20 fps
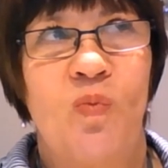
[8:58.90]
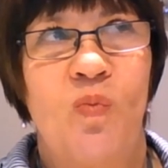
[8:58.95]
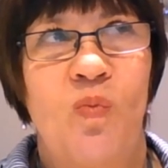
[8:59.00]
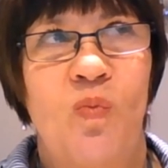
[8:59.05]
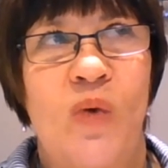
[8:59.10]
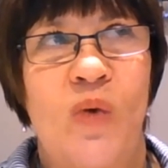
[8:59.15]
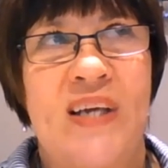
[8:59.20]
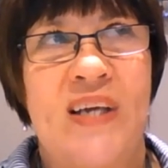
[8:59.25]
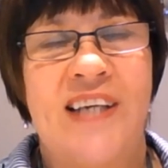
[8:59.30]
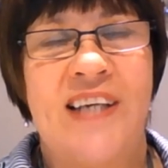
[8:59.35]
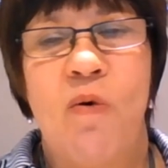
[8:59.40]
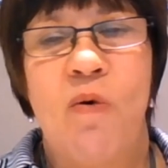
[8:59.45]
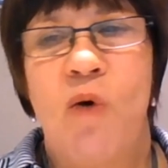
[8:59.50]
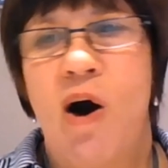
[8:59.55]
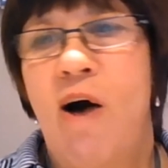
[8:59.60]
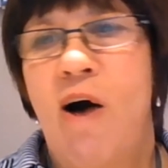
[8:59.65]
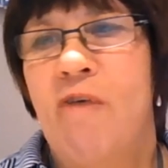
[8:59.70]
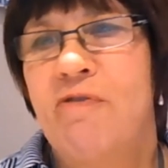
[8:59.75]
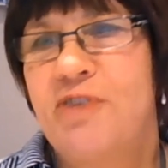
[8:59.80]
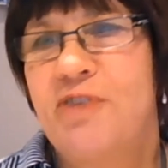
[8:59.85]
we don't
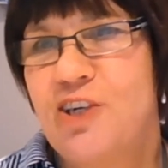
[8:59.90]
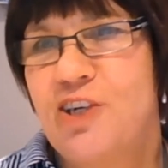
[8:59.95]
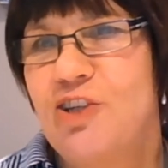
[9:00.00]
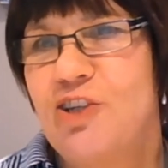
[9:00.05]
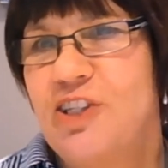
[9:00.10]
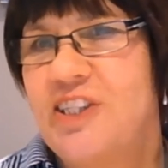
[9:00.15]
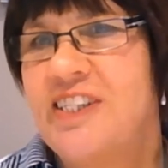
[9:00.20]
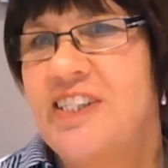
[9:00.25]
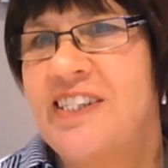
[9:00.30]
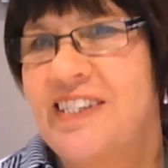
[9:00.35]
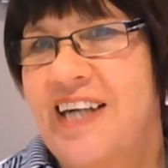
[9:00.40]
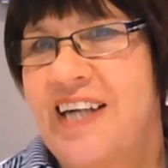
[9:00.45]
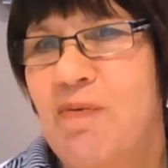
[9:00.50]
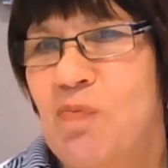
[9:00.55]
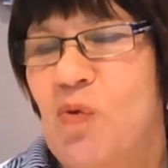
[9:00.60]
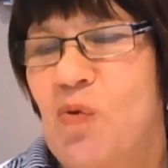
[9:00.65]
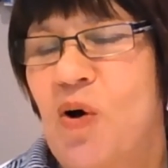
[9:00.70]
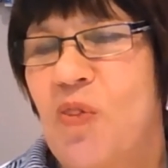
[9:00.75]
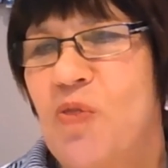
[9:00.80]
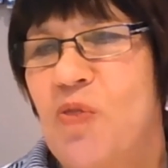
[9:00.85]
often
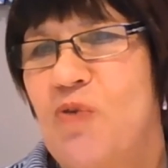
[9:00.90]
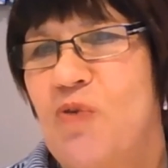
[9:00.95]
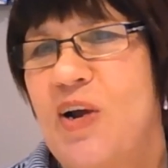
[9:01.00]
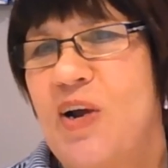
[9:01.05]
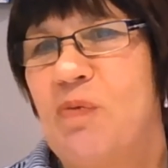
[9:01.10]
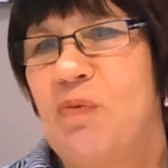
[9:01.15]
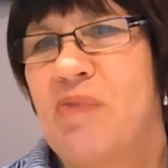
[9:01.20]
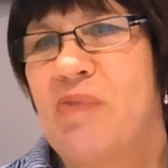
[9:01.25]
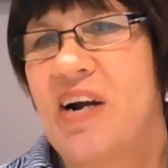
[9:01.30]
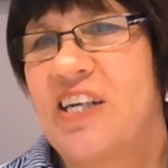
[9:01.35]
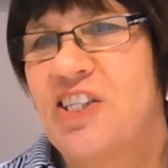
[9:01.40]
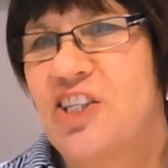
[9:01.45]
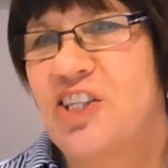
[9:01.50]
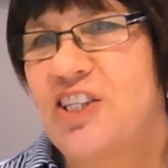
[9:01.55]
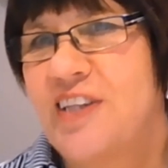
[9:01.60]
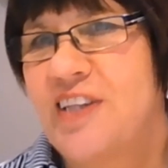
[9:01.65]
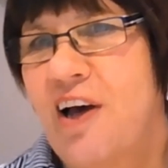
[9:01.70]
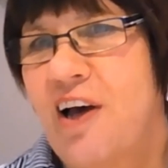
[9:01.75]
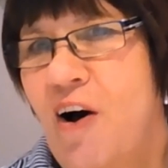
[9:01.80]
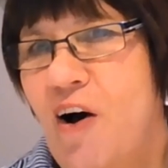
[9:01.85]
understand what the real
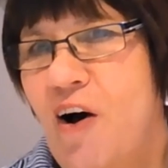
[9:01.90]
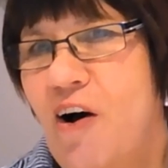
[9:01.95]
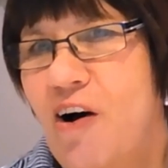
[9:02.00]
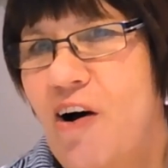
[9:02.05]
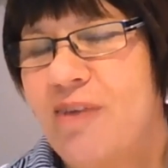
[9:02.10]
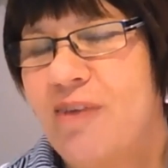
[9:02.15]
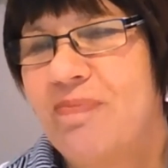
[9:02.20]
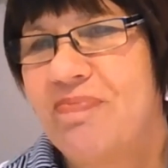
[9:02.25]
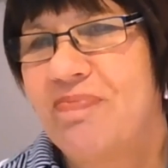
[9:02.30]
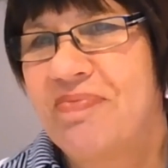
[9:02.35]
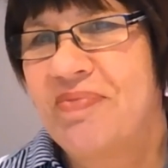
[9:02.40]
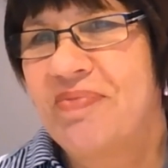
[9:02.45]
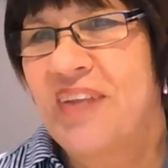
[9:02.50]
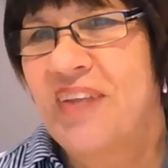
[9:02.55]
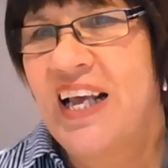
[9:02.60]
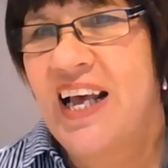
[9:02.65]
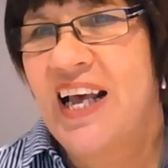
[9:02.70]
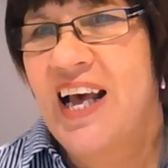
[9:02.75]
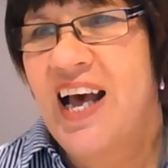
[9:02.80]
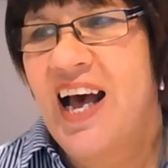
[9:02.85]
pressures are.
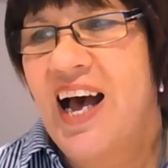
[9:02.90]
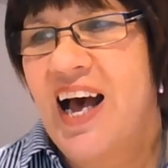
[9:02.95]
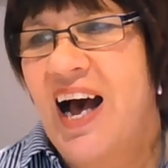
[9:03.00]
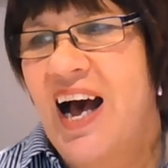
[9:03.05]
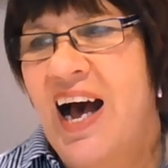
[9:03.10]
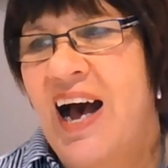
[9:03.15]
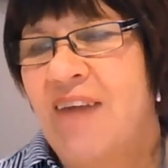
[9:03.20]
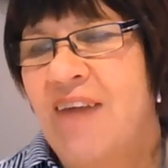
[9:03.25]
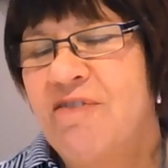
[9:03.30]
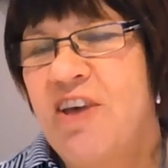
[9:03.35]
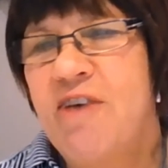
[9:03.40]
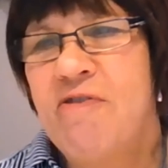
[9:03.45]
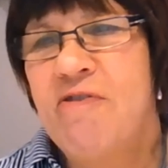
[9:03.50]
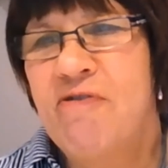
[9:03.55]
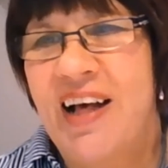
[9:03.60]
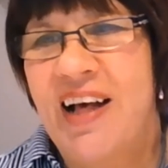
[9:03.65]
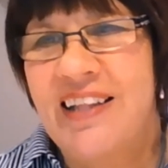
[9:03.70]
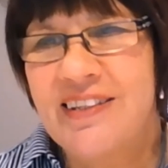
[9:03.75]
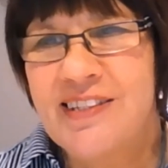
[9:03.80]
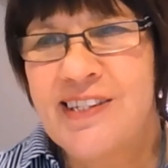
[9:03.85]
Have you
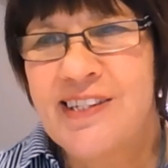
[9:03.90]
felt